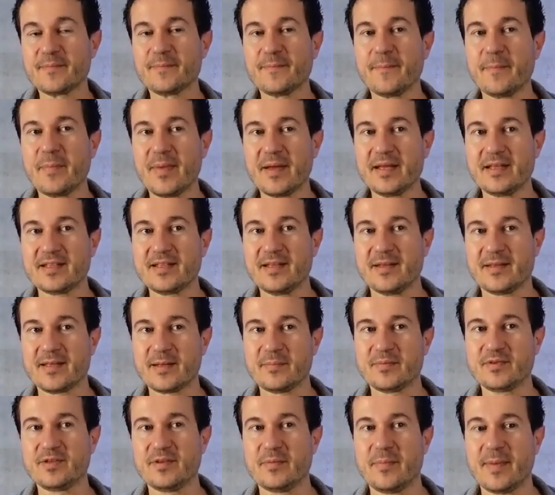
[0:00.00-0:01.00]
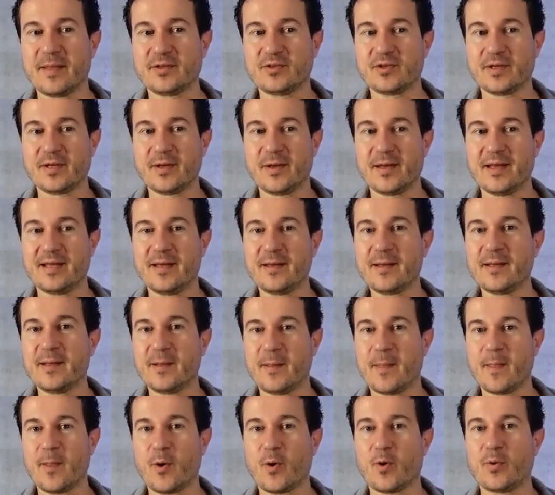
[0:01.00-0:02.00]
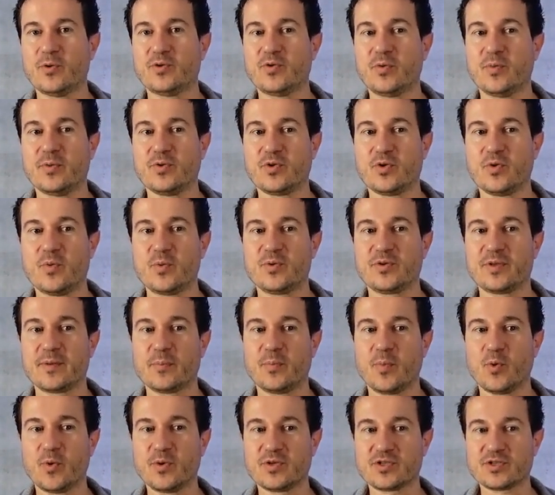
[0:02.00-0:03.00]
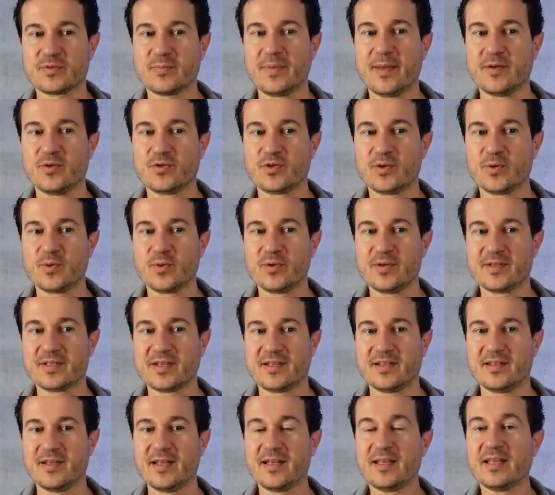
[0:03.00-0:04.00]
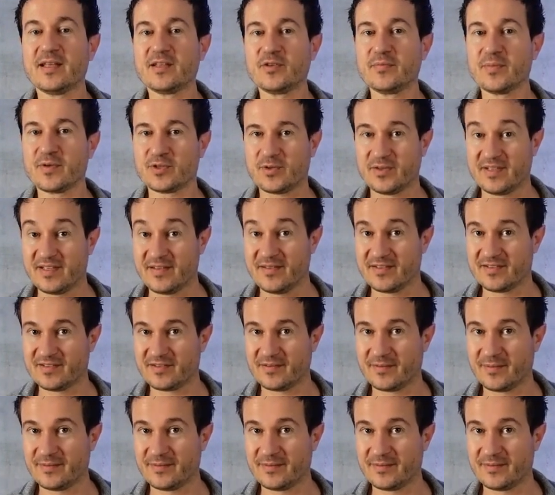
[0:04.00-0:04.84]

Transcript: Placing them symmetrically also ensures a more symmetrical listening experience.